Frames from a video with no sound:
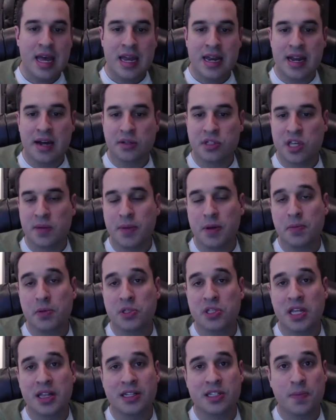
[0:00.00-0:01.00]
Now, some people
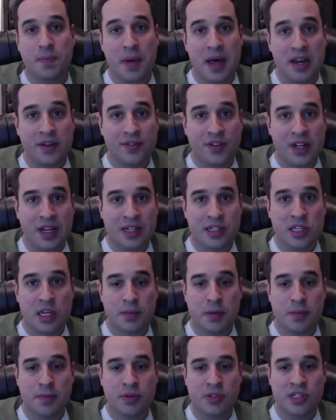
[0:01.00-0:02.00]
say that's a benefit, and some people